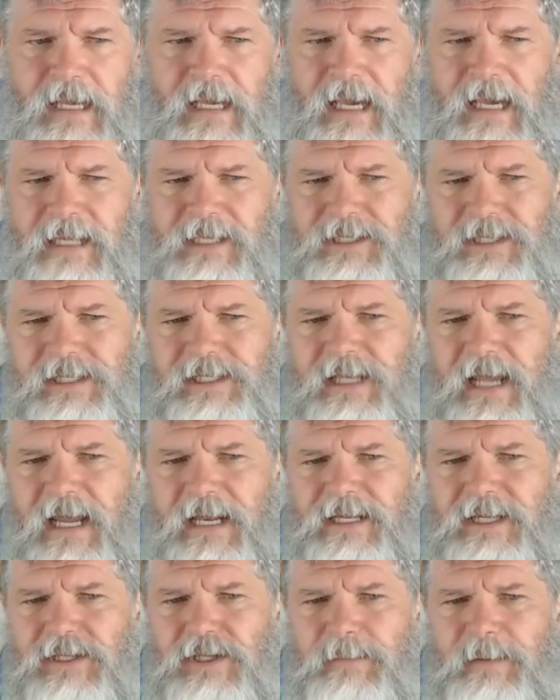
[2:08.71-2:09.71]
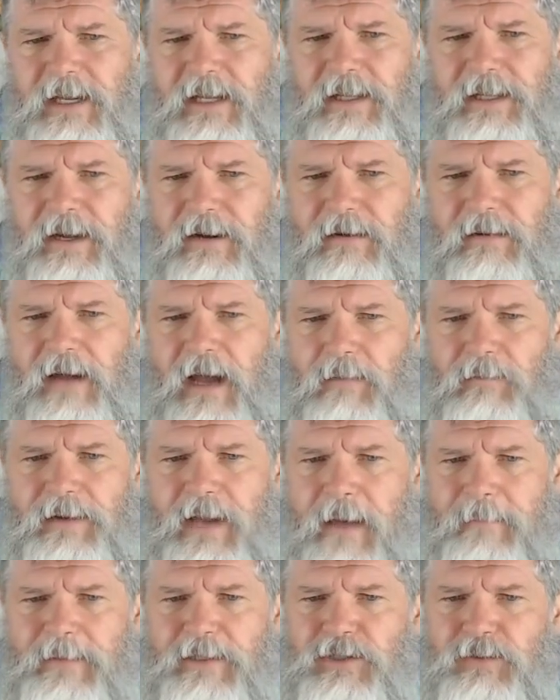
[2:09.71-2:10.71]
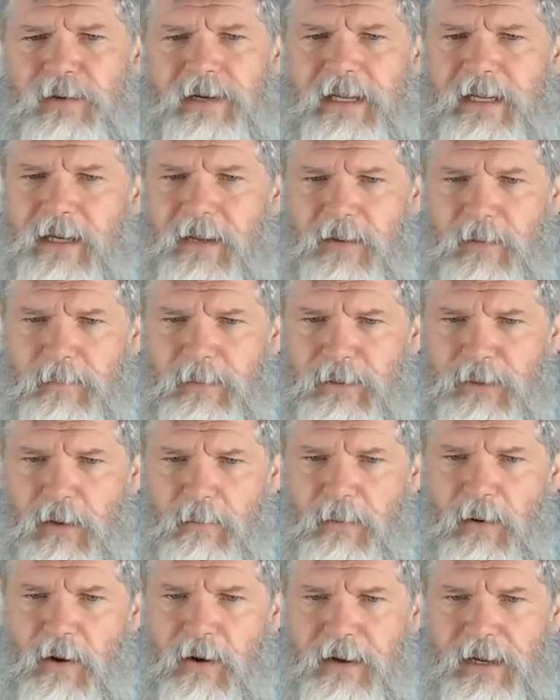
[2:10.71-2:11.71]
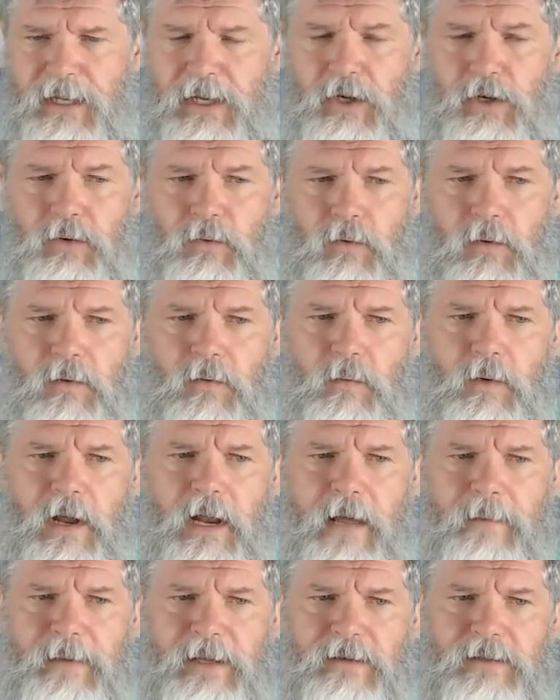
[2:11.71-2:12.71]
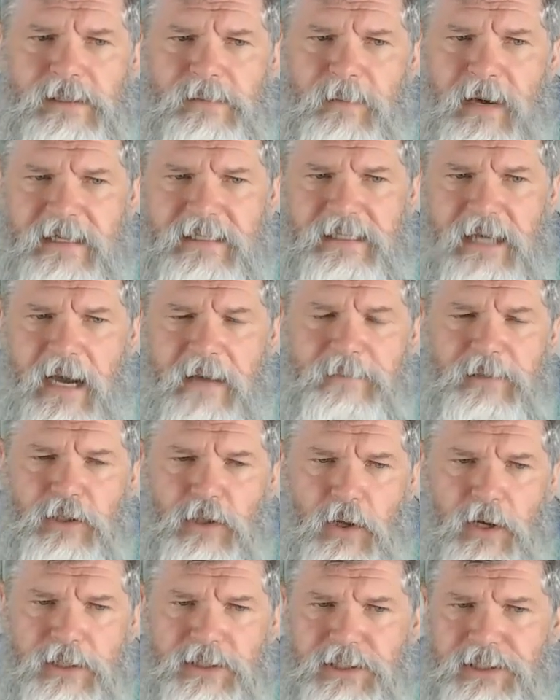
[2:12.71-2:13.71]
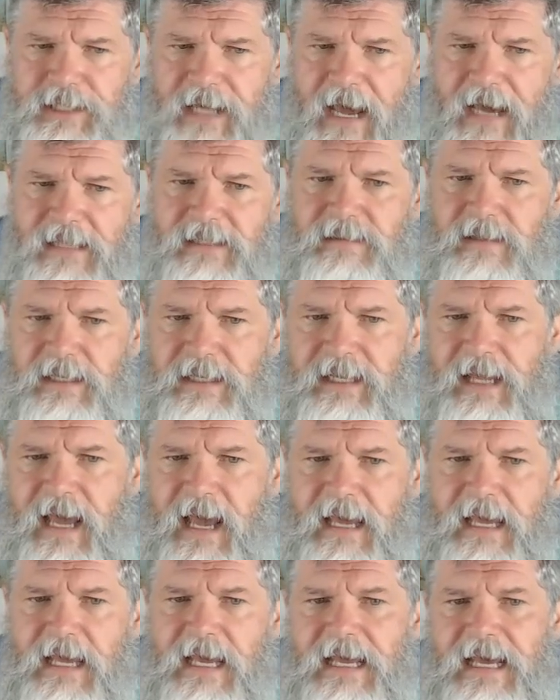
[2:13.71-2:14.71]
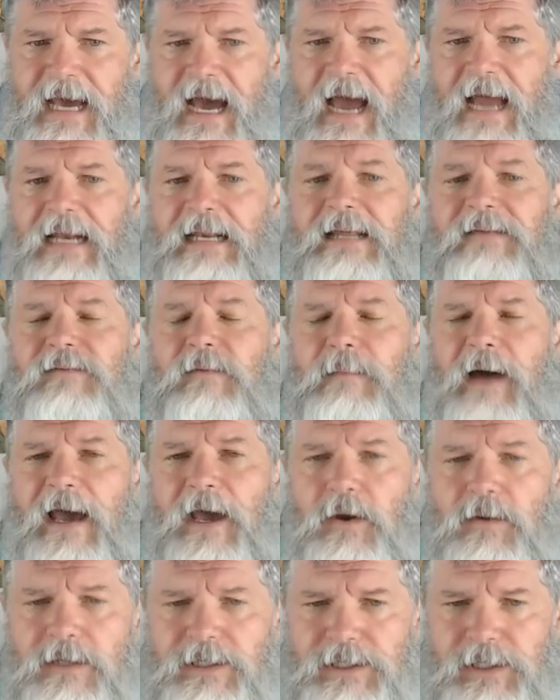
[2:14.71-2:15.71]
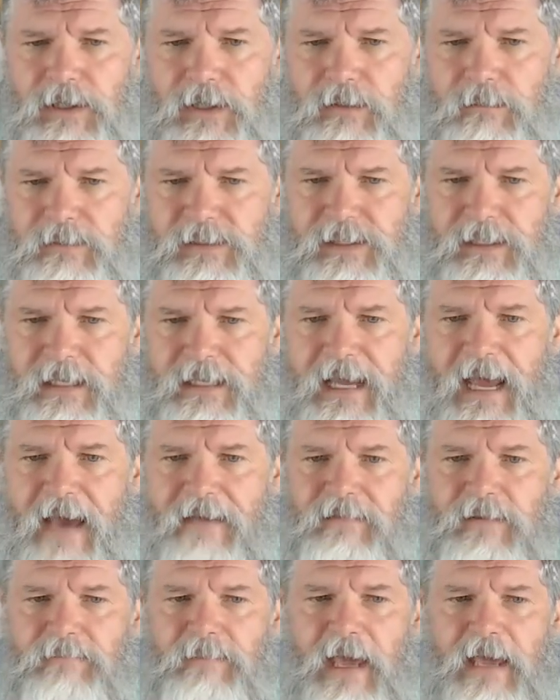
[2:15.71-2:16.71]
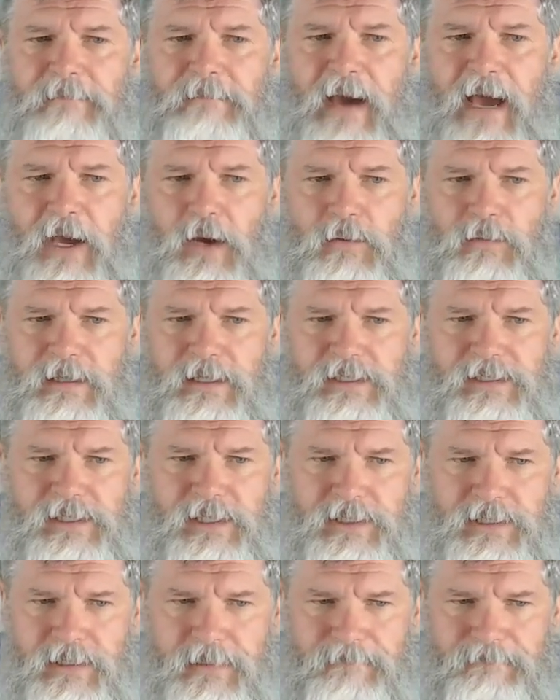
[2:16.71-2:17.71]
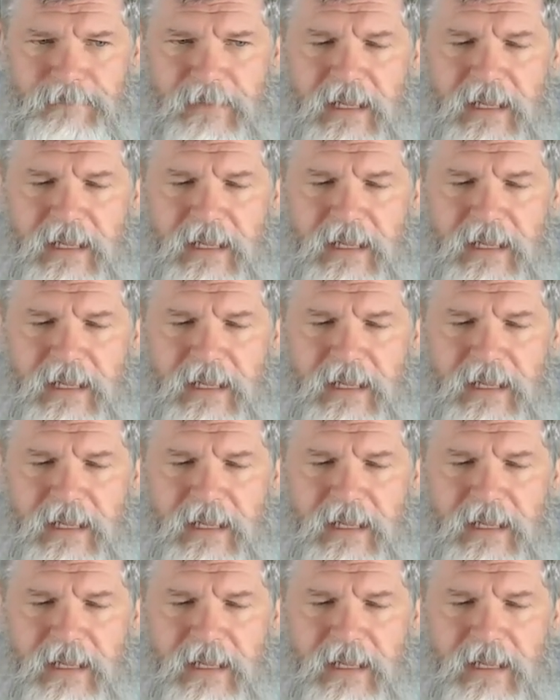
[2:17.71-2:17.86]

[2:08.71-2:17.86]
And she said, to be clear, I will not be joining another political party, nor will I be using my time to launch attacks on the DA. I leave on my own terms, having made my own decision.